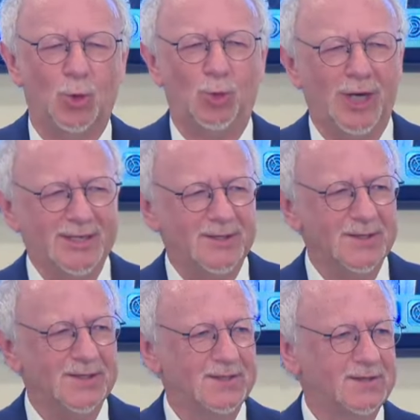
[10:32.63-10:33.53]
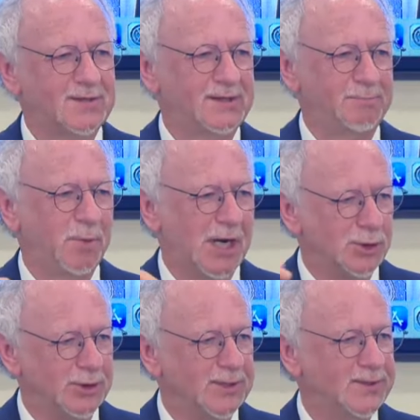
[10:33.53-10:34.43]
racist
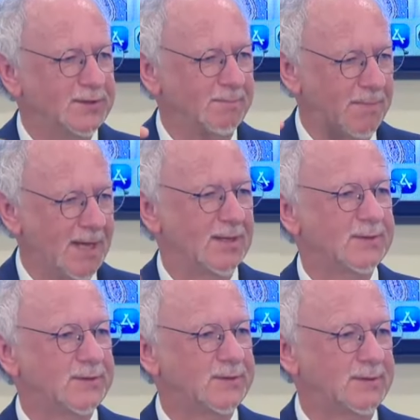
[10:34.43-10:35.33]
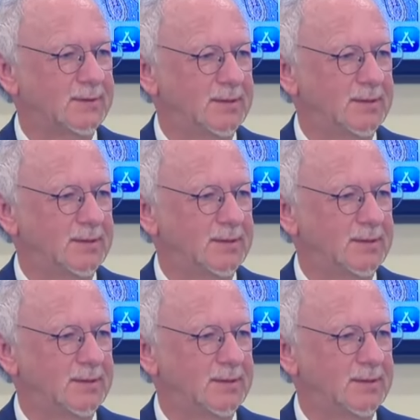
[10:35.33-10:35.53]
prejudice bias.